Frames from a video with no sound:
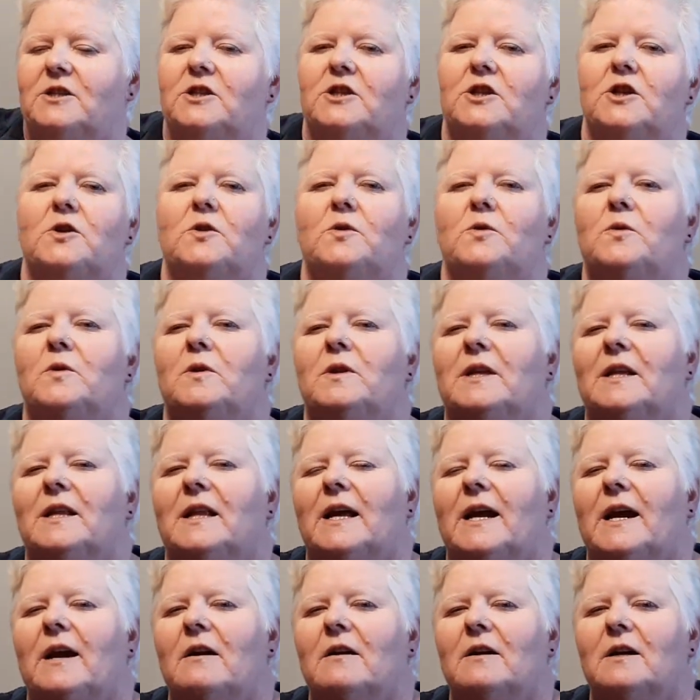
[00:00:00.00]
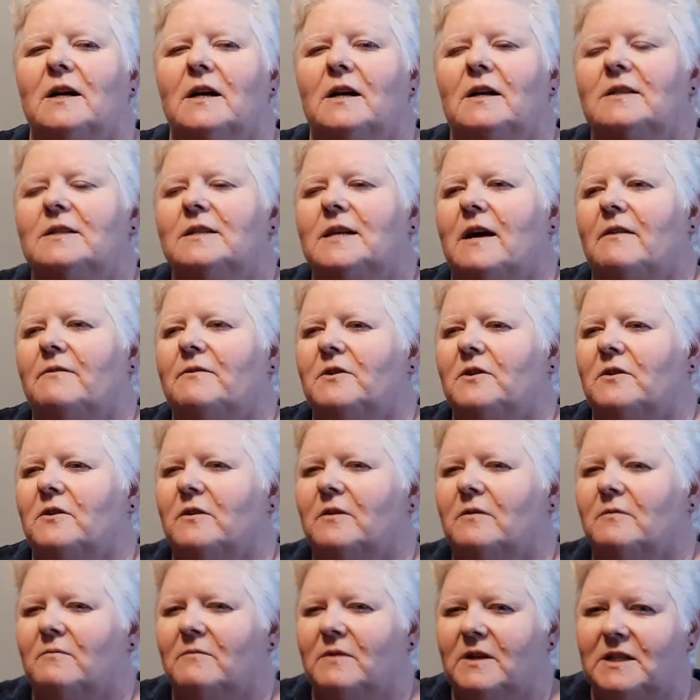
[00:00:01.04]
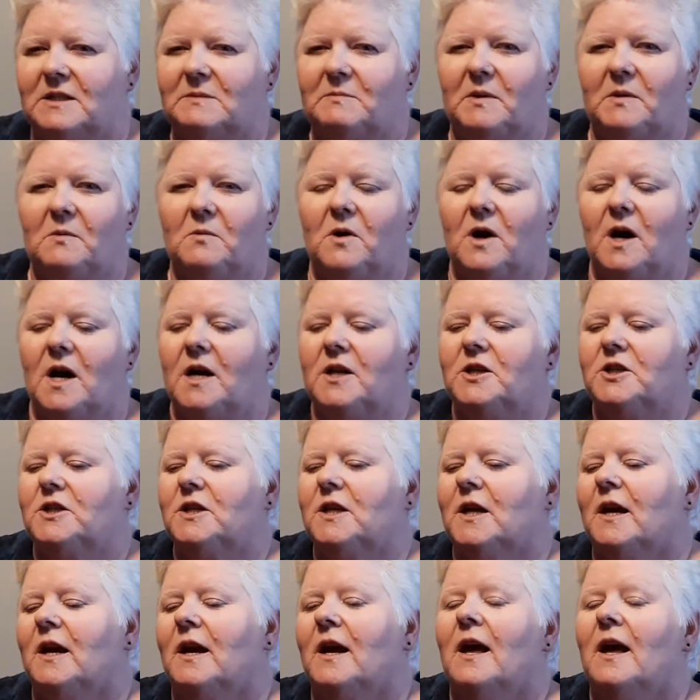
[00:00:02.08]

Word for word: two little haircuts after it's been washed,